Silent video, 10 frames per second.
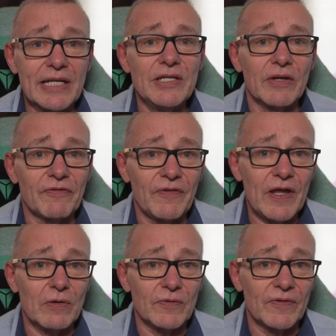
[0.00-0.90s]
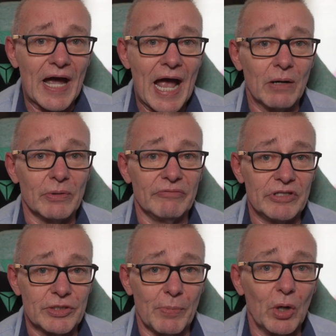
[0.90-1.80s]
getting a feel for how it
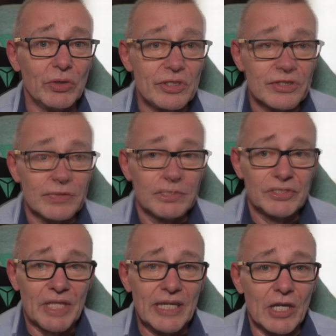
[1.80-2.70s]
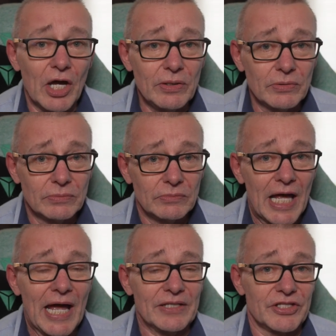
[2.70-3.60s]
responds. Stay low
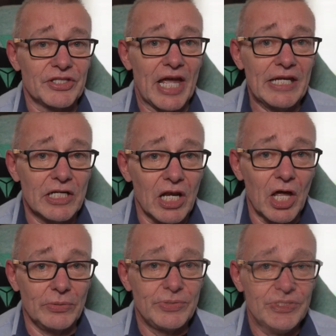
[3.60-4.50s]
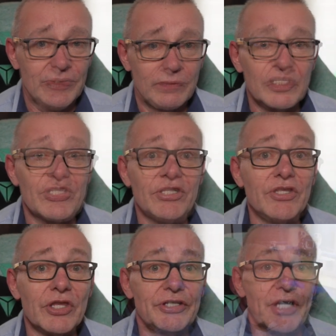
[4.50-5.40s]
and stay close. This isn't the